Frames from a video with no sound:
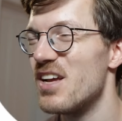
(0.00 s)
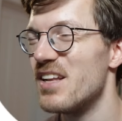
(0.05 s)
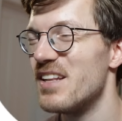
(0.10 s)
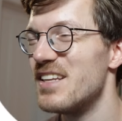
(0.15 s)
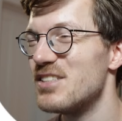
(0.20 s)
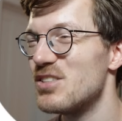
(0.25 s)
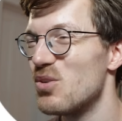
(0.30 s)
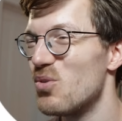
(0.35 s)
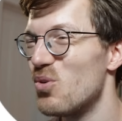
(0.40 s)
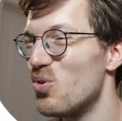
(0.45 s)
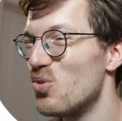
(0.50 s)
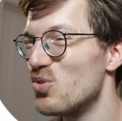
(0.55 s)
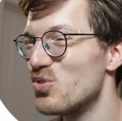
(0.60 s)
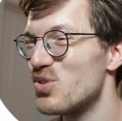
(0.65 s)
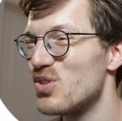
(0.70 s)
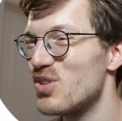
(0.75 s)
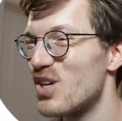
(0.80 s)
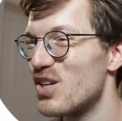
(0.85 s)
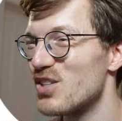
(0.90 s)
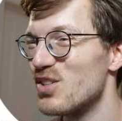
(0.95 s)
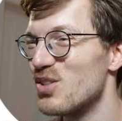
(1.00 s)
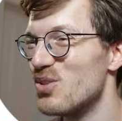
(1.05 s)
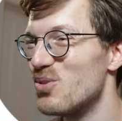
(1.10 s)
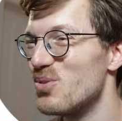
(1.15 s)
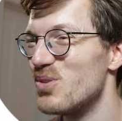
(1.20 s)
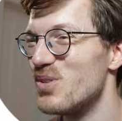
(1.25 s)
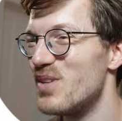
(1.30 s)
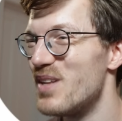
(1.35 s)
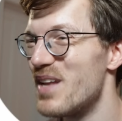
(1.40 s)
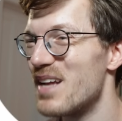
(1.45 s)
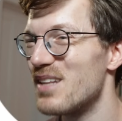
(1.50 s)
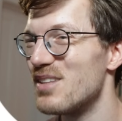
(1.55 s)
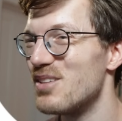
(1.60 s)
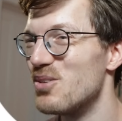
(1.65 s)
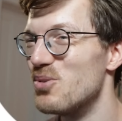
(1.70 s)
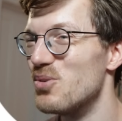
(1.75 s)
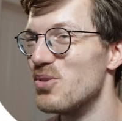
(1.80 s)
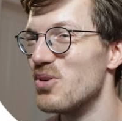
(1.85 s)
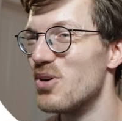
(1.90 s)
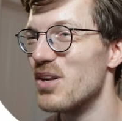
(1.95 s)
This also doesn't look that
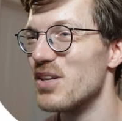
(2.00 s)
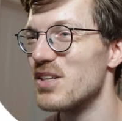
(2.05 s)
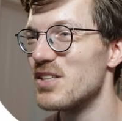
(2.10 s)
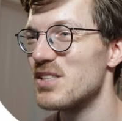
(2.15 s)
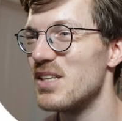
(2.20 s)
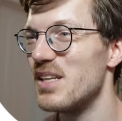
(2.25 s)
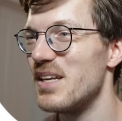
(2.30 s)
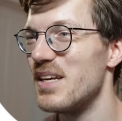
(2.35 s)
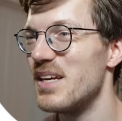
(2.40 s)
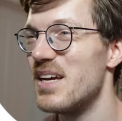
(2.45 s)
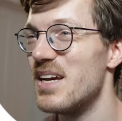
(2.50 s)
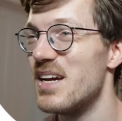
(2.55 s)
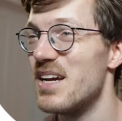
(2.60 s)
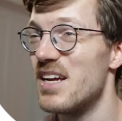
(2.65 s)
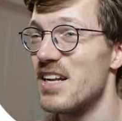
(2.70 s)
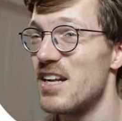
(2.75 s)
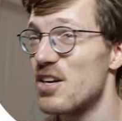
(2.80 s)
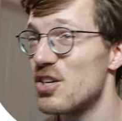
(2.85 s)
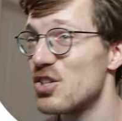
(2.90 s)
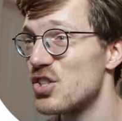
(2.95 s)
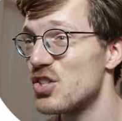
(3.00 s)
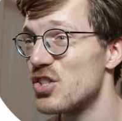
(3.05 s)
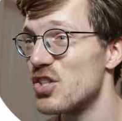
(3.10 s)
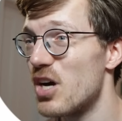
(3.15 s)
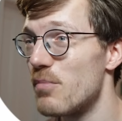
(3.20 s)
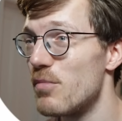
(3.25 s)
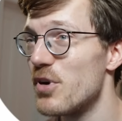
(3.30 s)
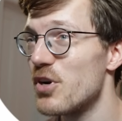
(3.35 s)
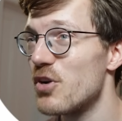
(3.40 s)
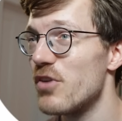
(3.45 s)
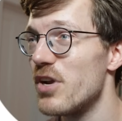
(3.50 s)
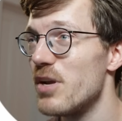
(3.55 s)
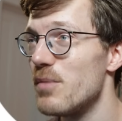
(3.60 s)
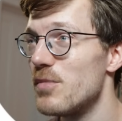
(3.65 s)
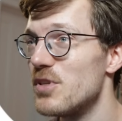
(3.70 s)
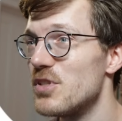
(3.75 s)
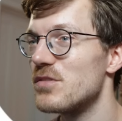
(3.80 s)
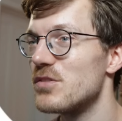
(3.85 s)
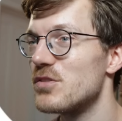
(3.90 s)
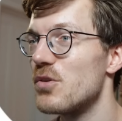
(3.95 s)
good, honestly. There's some
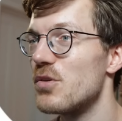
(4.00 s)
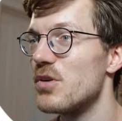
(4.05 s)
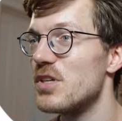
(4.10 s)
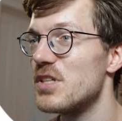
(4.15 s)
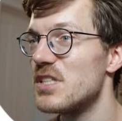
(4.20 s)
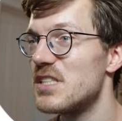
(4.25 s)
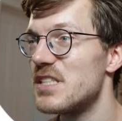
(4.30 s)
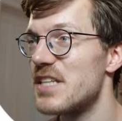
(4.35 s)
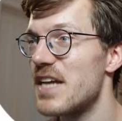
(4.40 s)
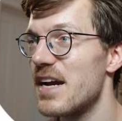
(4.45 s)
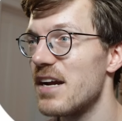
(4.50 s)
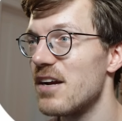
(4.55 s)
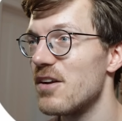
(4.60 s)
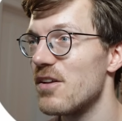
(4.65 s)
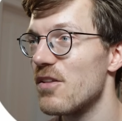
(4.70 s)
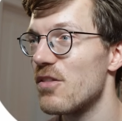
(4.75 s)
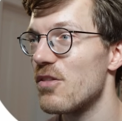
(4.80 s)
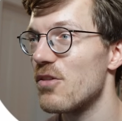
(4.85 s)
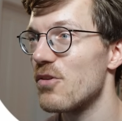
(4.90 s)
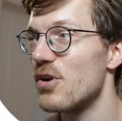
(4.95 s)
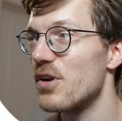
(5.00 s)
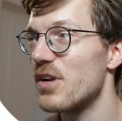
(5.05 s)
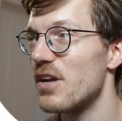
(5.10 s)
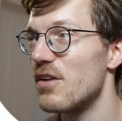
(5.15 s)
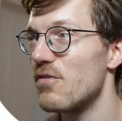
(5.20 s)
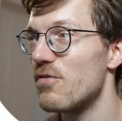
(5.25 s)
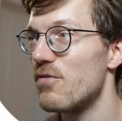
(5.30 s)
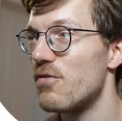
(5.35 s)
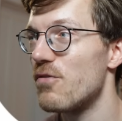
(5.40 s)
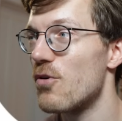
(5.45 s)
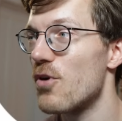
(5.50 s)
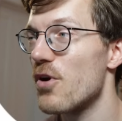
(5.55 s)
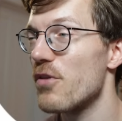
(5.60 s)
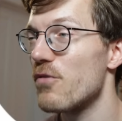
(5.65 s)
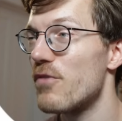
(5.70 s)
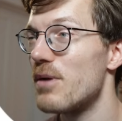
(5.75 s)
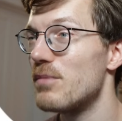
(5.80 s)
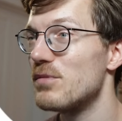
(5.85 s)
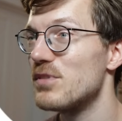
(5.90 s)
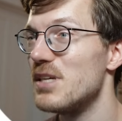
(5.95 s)
agreement. So the second, third, and fourth
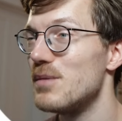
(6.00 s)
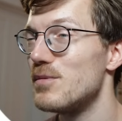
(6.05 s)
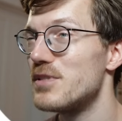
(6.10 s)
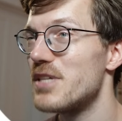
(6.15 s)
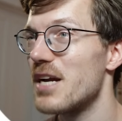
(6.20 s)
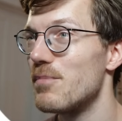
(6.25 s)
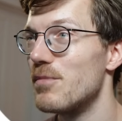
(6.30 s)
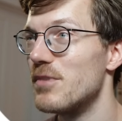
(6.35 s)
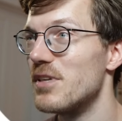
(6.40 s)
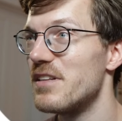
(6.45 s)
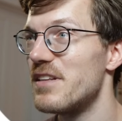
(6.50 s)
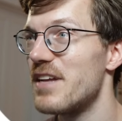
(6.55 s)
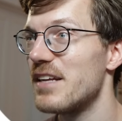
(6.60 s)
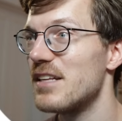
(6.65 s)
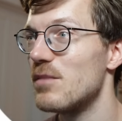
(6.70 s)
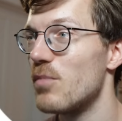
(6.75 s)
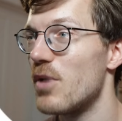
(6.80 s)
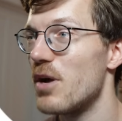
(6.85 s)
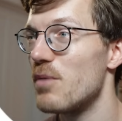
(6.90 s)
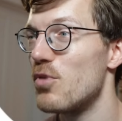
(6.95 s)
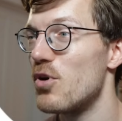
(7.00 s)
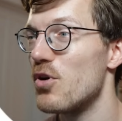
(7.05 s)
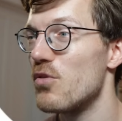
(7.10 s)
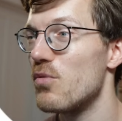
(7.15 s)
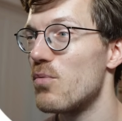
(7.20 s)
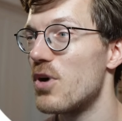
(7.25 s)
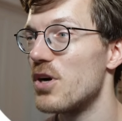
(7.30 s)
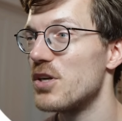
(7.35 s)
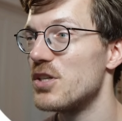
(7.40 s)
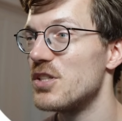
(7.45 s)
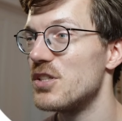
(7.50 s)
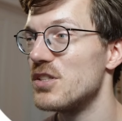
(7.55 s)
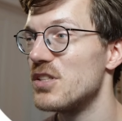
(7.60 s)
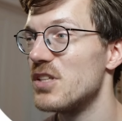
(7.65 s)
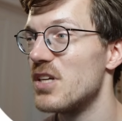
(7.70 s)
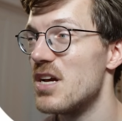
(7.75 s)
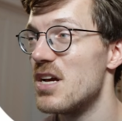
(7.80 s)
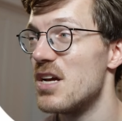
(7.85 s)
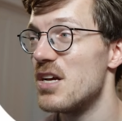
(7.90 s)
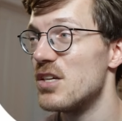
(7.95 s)
R E M sleep segment detected by both watches
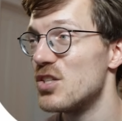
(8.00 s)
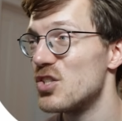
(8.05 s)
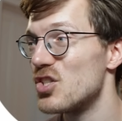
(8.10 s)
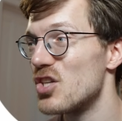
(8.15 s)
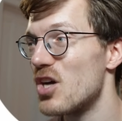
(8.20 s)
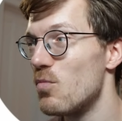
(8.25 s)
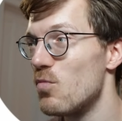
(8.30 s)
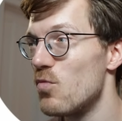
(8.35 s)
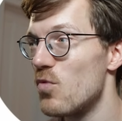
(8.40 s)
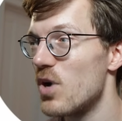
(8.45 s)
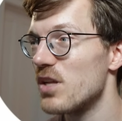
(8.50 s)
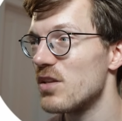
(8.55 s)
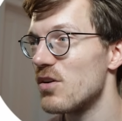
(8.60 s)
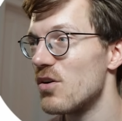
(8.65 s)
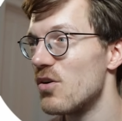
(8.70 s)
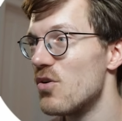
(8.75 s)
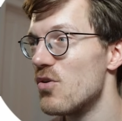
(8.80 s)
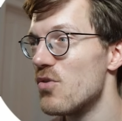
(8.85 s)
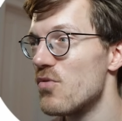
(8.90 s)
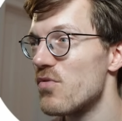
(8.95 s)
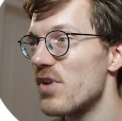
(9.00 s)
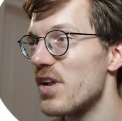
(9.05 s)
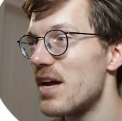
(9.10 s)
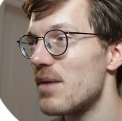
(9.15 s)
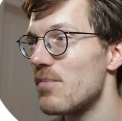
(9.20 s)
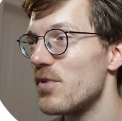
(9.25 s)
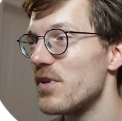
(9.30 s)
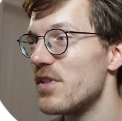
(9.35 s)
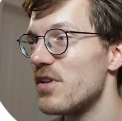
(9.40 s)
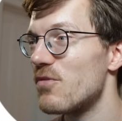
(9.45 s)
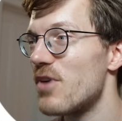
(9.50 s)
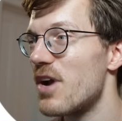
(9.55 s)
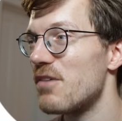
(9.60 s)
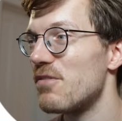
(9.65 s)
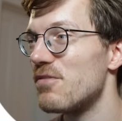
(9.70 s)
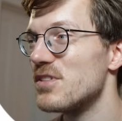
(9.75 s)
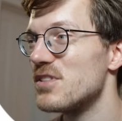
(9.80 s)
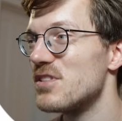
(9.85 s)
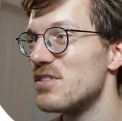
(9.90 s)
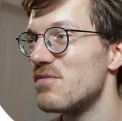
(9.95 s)
somewhat overlap with the
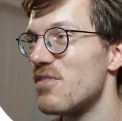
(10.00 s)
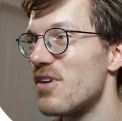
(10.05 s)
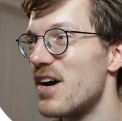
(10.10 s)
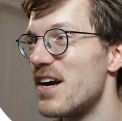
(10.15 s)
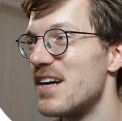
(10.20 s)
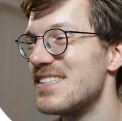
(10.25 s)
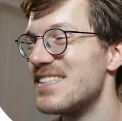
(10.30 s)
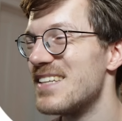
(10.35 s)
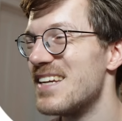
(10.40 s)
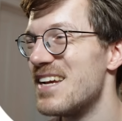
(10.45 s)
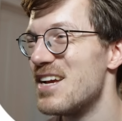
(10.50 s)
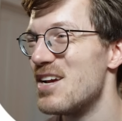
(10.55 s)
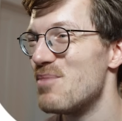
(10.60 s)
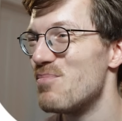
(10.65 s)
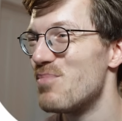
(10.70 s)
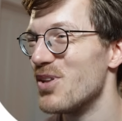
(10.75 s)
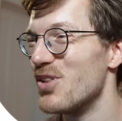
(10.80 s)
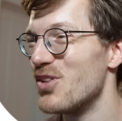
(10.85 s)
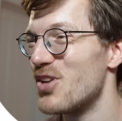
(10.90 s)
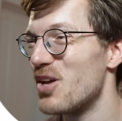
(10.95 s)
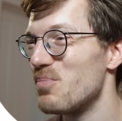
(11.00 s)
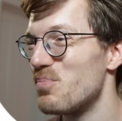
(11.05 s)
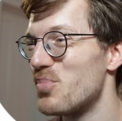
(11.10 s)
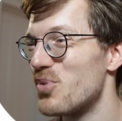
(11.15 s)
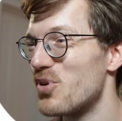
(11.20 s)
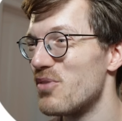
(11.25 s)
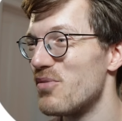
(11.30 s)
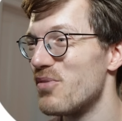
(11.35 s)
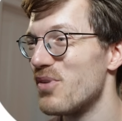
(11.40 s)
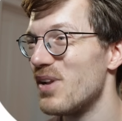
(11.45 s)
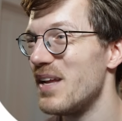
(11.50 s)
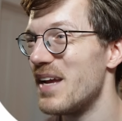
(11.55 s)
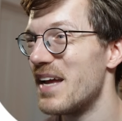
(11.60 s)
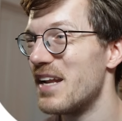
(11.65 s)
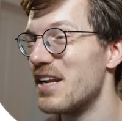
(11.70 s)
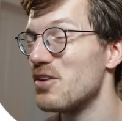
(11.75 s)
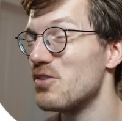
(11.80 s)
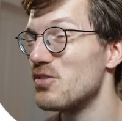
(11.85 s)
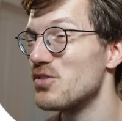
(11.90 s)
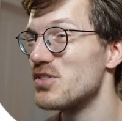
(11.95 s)
reference device, but not perfectly.
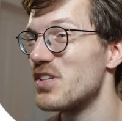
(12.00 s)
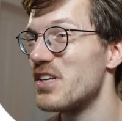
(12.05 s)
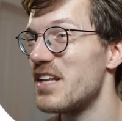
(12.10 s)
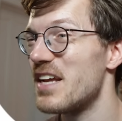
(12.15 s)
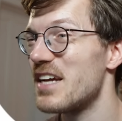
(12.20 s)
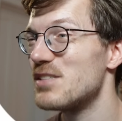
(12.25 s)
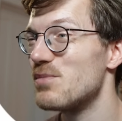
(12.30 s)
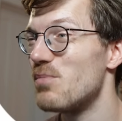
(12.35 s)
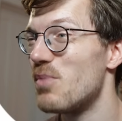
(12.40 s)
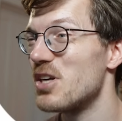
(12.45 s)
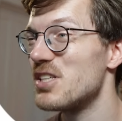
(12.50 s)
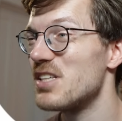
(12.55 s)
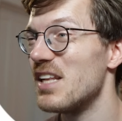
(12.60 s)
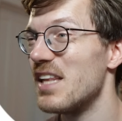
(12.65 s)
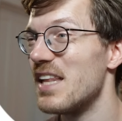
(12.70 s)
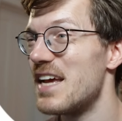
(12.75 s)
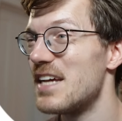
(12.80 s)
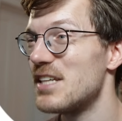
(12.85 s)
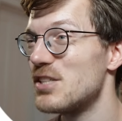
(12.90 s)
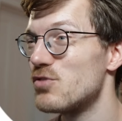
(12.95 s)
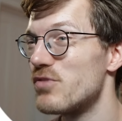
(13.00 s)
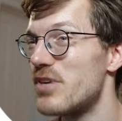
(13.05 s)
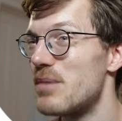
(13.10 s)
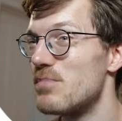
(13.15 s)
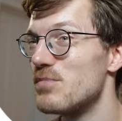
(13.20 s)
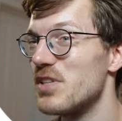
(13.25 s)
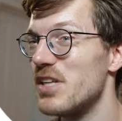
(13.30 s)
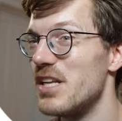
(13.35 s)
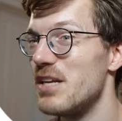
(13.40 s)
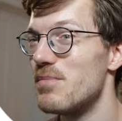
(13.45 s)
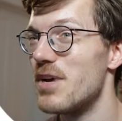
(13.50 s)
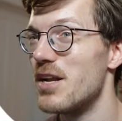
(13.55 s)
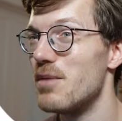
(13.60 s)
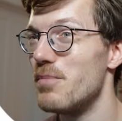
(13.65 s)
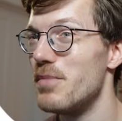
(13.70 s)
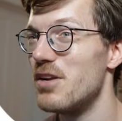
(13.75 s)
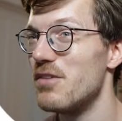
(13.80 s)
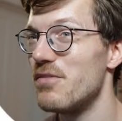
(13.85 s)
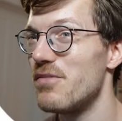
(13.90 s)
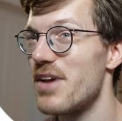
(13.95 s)
And it also detects much less R E M sleep and a
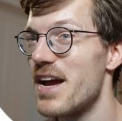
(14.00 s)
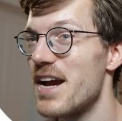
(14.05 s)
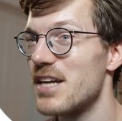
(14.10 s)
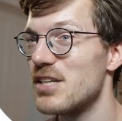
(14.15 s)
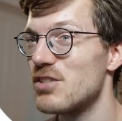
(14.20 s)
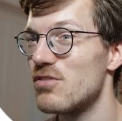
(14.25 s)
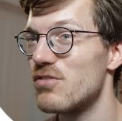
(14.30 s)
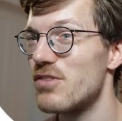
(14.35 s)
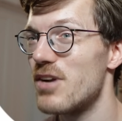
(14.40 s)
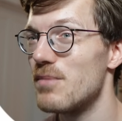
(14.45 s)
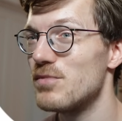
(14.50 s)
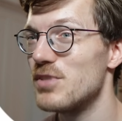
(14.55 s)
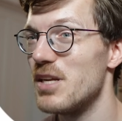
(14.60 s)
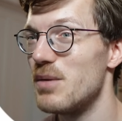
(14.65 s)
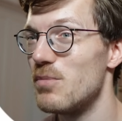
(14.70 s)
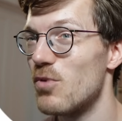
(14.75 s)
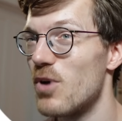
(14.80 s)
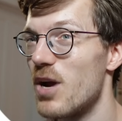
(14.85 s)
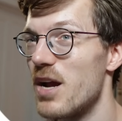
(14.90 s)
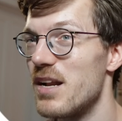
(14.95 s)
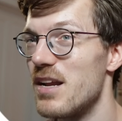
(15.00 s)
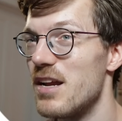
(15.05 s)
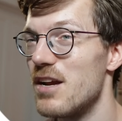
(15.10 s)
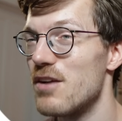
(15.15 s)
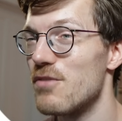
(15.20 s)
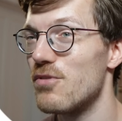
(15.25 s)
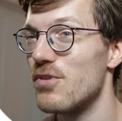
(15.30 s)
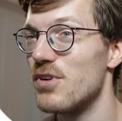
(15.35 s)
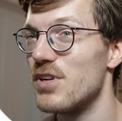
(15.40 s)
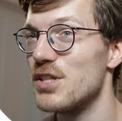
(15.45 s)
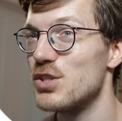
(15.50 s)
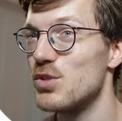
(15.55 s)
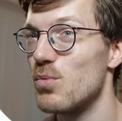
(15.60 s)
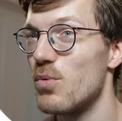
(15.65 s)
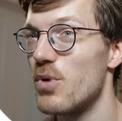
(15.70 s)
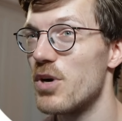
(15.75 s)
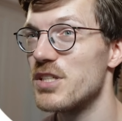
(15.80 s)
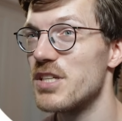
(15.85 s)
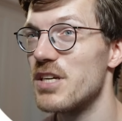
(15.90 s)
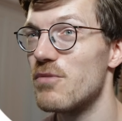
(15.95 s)
bit of extra R E M sleep right here for this
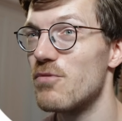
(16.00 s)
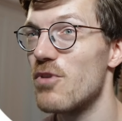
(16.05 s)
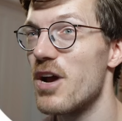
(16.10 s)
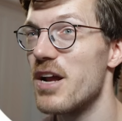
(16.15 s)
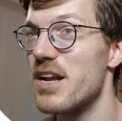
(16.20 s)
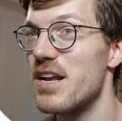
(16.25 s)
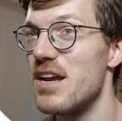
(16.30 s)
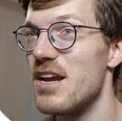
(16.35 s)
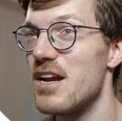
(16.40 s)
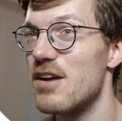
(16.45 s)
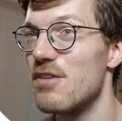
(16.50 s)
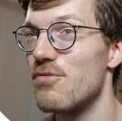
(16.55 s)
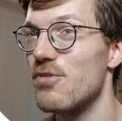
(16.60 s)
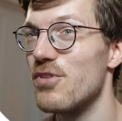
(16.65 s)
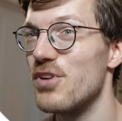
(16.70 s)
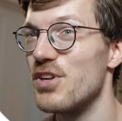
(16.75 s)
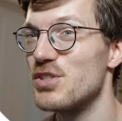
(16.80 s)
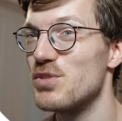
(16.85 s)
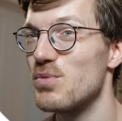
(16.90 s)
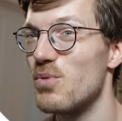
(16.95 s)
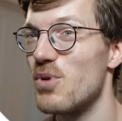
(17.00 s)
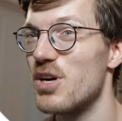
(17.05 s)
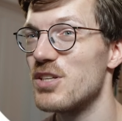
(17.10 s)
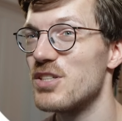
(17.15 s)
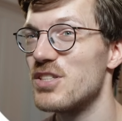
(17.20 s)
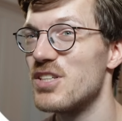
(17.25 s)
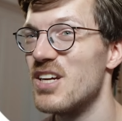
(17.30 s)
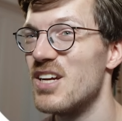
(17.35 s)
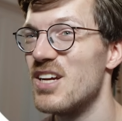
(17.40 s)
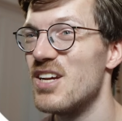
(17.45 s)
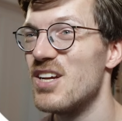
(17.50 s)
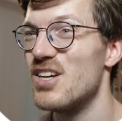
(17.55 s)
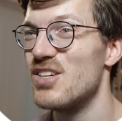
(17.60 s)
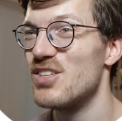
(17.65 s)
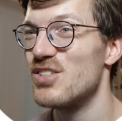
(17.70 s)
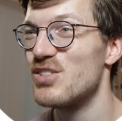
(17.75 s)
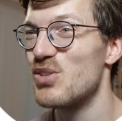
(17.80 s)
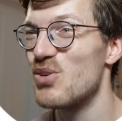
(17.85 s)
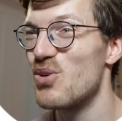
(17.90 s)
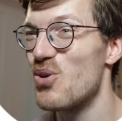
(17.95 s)
watch and right here for this watch.
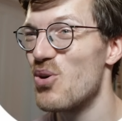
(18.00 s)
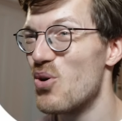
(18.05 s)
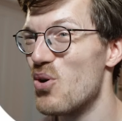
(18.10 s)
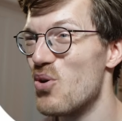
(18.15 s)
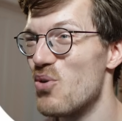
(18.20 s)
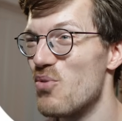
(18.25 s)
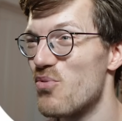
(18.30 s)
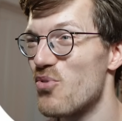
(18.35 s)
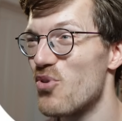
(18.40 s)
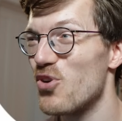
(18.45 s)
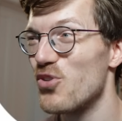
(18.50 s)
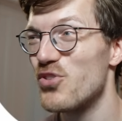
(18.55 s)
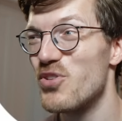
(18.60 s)
So overall,